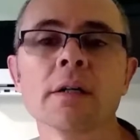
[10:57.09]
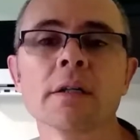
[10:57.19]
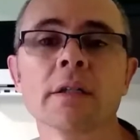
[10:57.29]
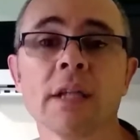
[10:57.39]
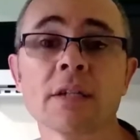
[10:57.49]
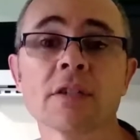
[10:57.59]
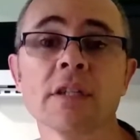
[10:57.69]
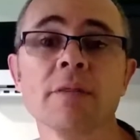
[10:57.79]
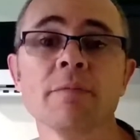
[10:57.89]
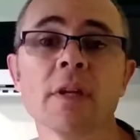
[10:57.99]
And
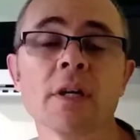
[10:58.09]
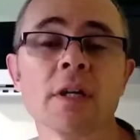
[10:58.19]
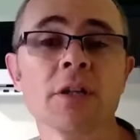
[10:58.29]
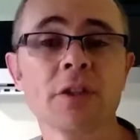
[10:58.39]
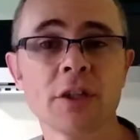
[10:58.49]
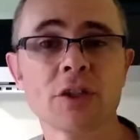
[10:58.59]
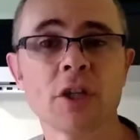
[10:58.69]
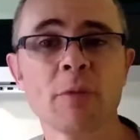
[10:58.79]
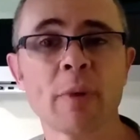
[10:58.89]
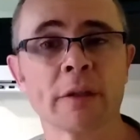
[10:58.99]
lastly, hit that
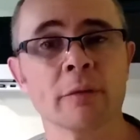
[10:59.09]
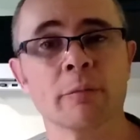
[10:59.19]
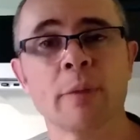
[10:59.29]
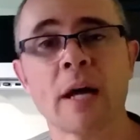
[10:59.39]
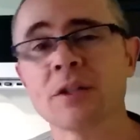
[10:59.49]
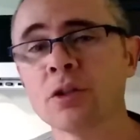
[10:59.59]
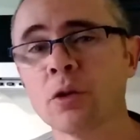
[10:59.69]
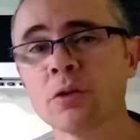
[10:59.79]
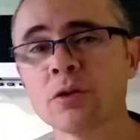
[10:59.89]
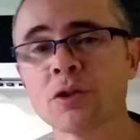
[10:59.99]
share button. Pass it
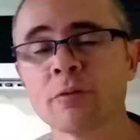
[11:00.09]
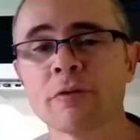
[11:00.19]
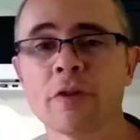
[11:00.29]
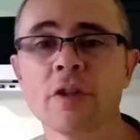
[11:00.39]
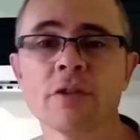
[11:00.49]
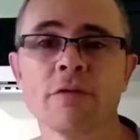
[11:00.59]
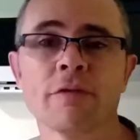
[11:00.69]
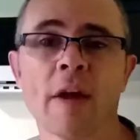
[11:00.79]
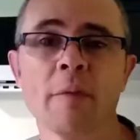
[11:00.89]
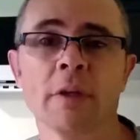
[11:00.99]
on to some friends and
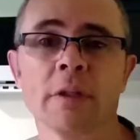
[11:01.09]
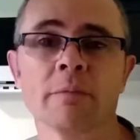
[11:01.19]
family.